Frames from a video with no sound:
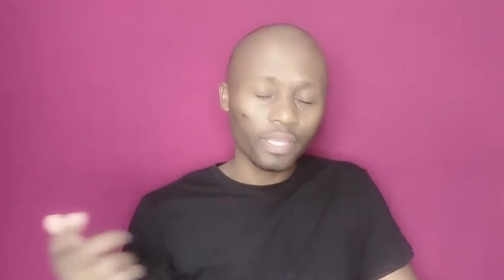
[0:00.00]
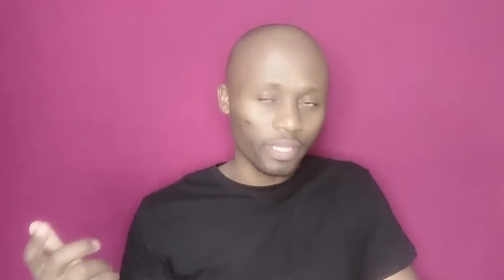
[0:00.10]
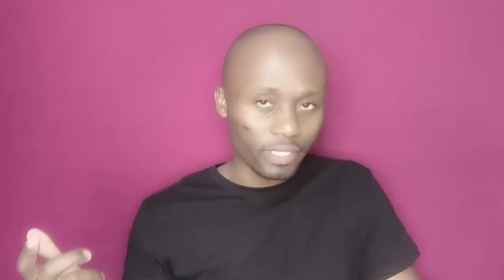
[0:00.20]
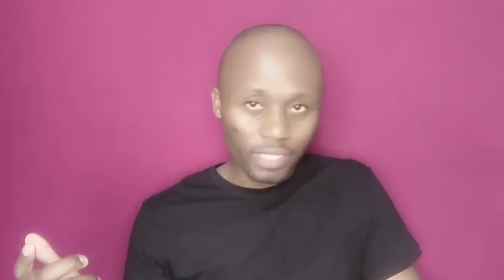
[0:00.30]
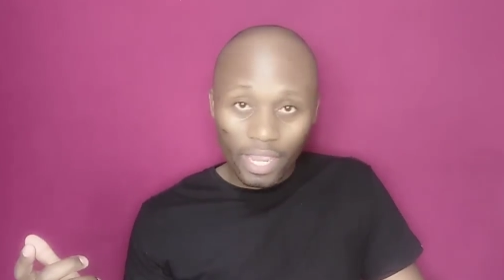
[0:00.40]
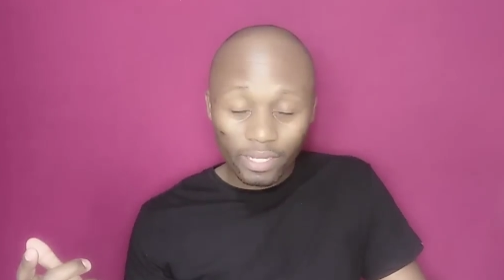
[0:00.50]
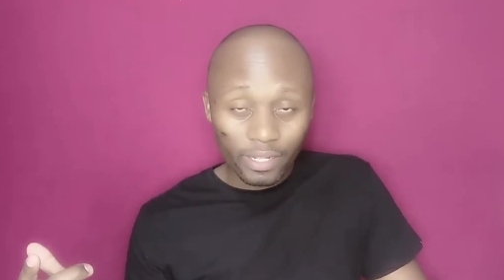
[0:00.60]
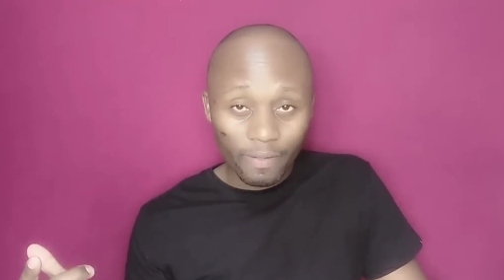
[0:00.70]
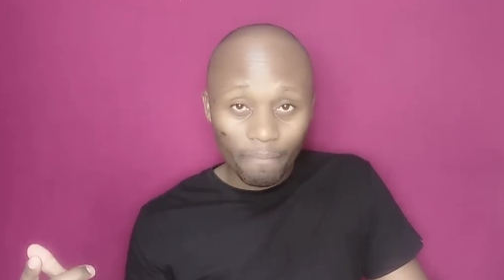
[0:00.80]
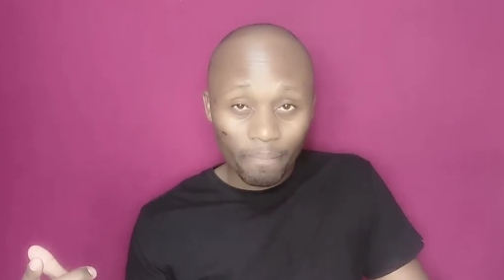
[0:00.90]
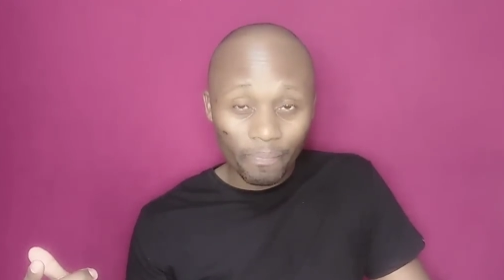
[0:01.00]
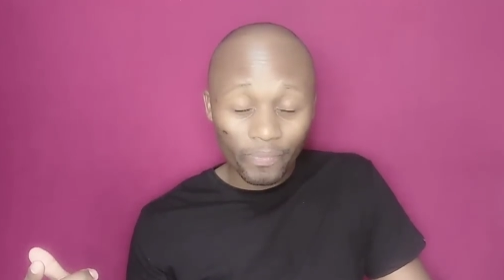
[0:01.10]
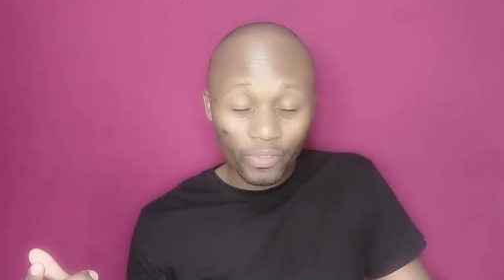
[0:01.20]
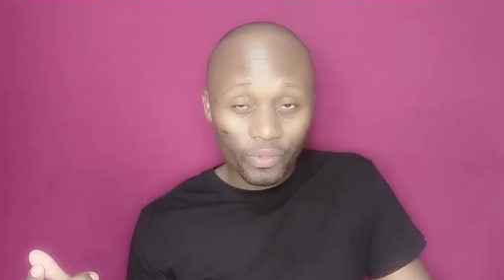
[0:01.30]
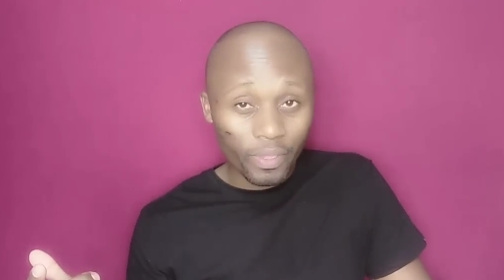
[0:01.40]
he said,
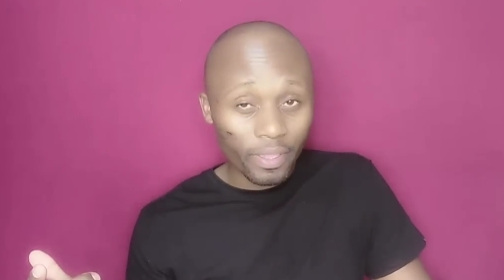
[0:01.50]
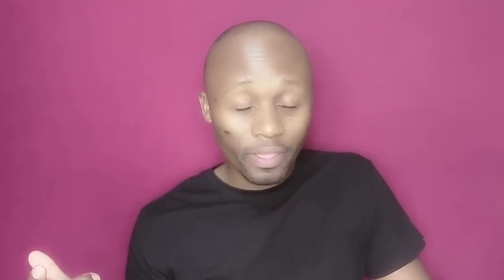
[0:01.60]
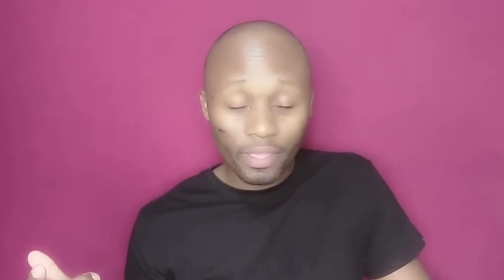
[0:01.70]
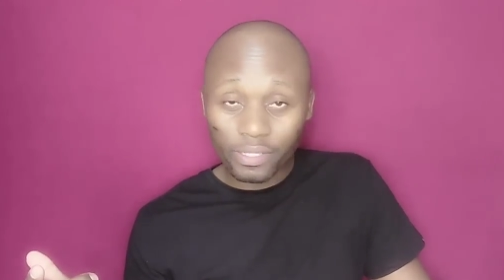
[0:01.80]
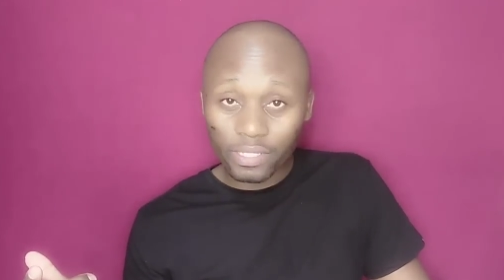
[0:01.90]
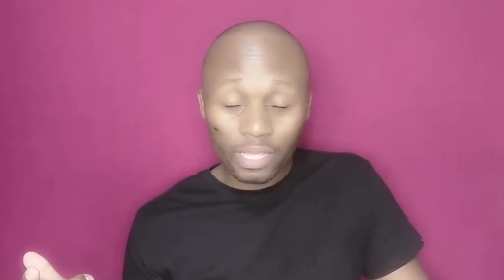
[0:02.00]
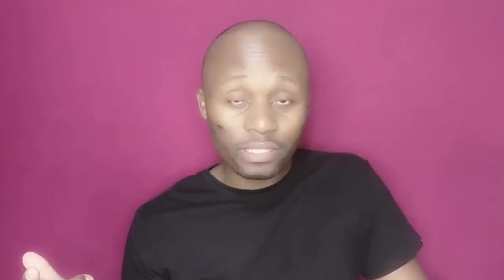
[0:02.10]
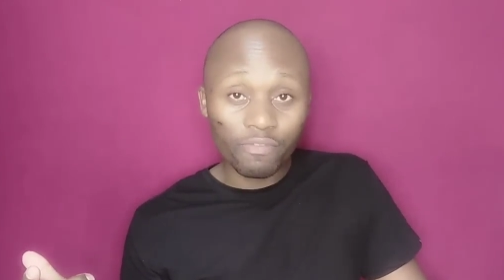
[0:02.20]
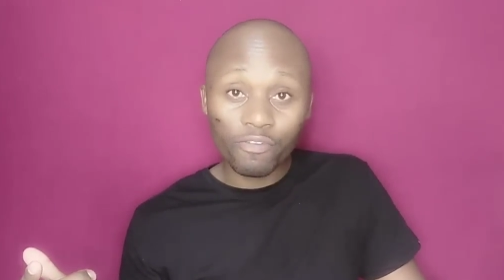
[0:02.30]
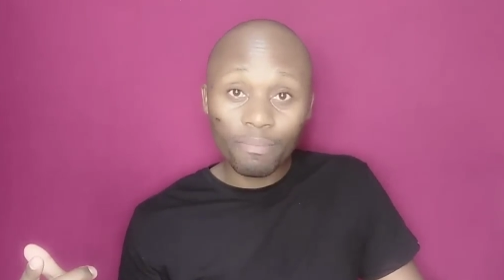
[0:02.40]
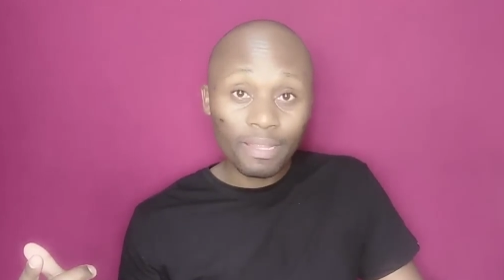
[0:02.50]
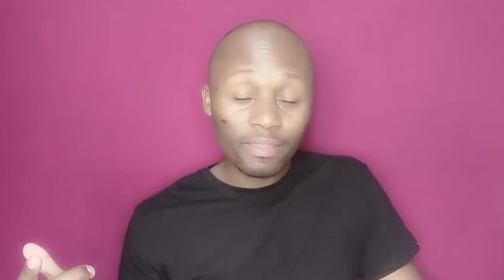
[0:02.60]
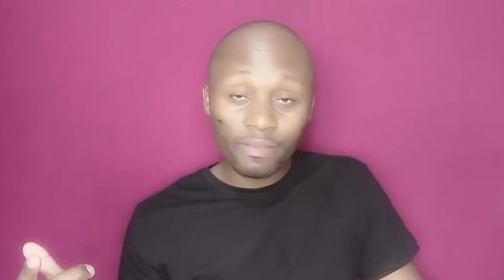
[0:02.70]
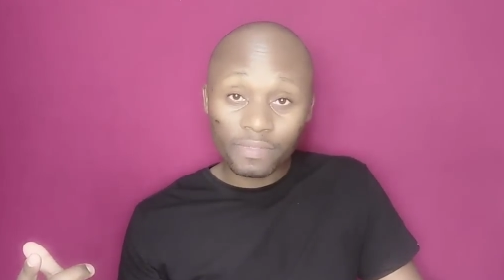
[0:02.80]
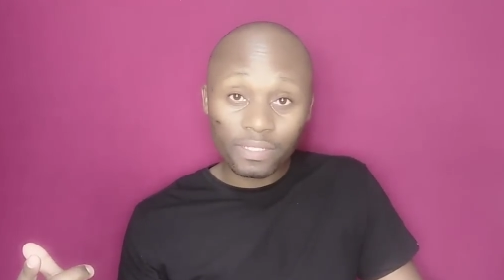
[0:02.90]
as, as a former
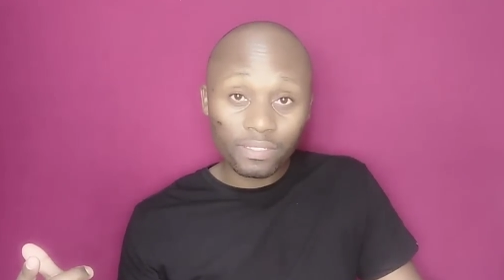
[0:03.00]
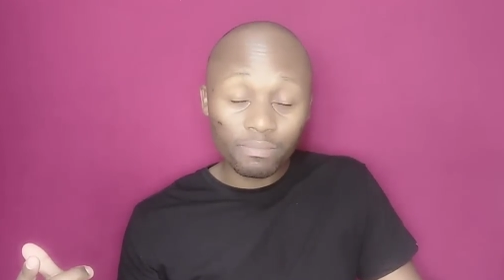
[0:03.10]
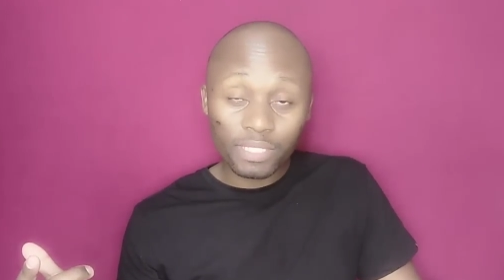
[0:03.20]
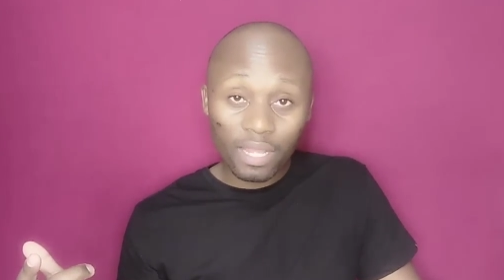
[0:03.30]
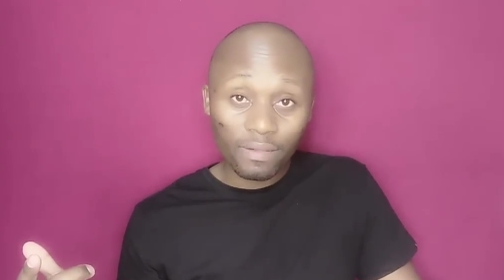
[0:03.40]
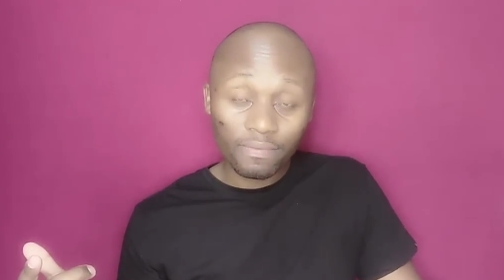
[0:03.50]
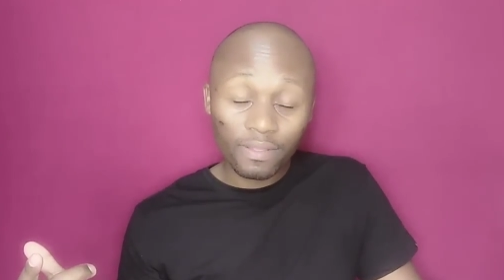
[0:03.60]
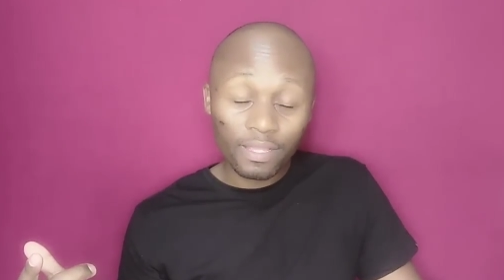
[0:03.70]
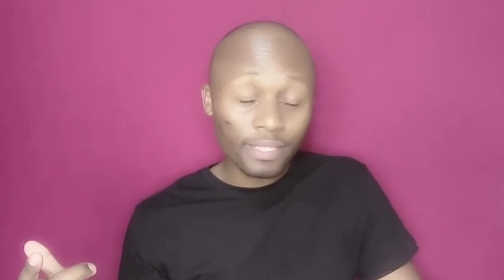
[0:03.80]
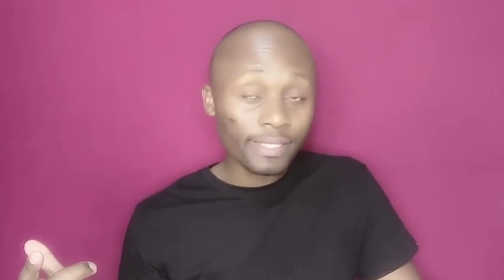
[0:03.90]
thief, as himself, he